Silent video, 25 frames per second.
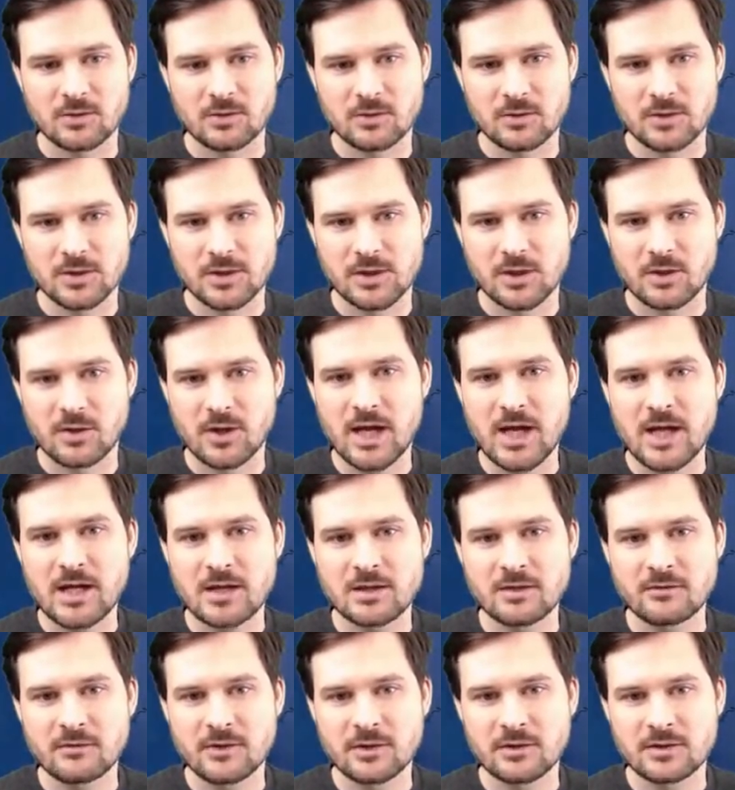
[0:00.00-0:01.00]
So each
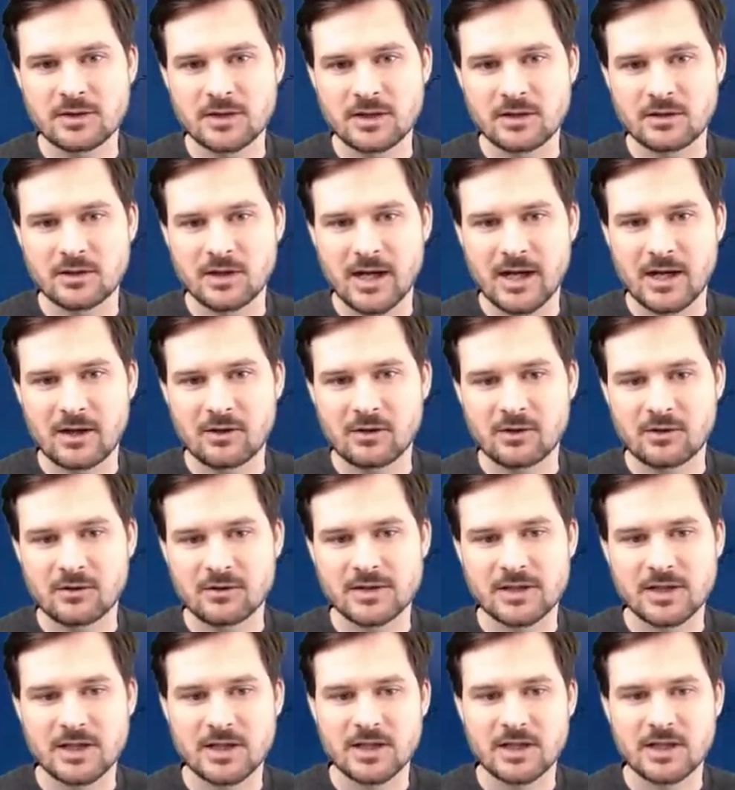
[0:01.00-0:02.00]
of those little arrows
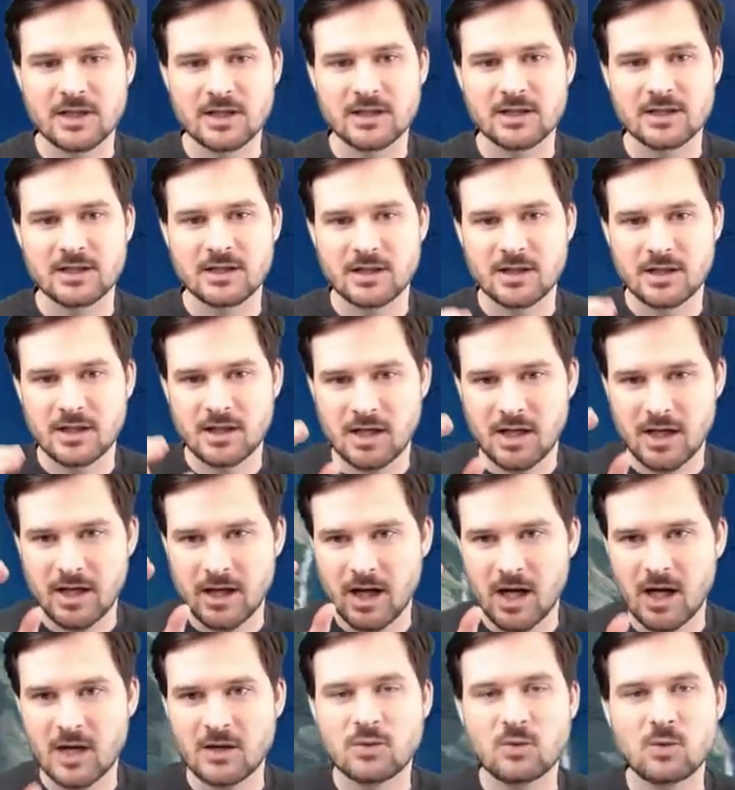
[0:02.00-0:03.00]
is a
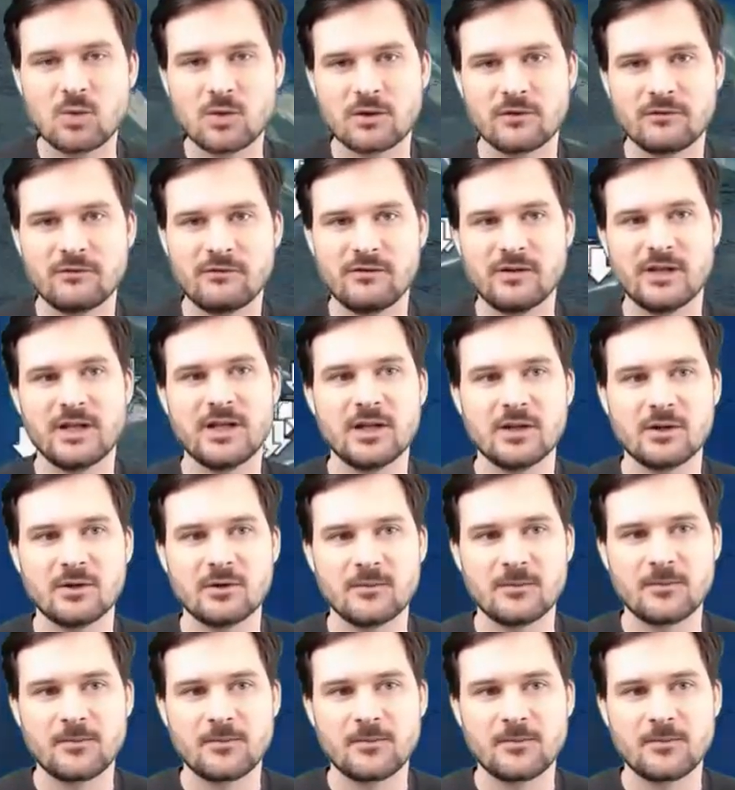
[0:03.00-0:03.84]
underwater video.